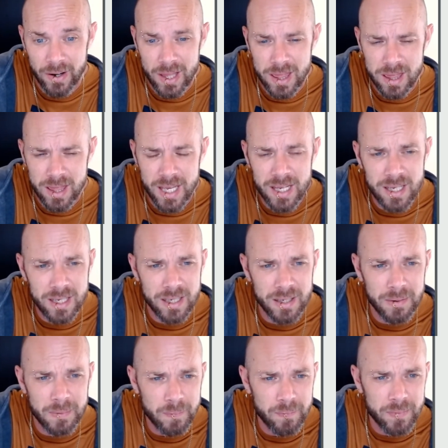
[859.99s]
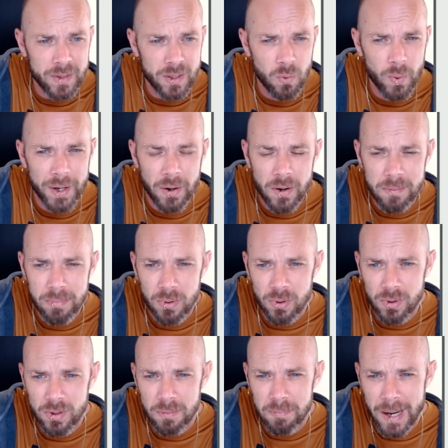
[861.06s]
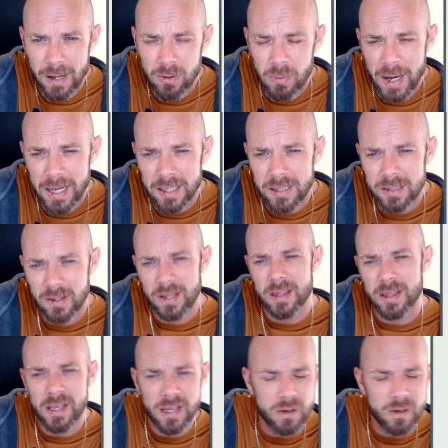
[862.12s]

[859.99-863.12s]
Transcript: I think when I bought the Battle Wagon, I think it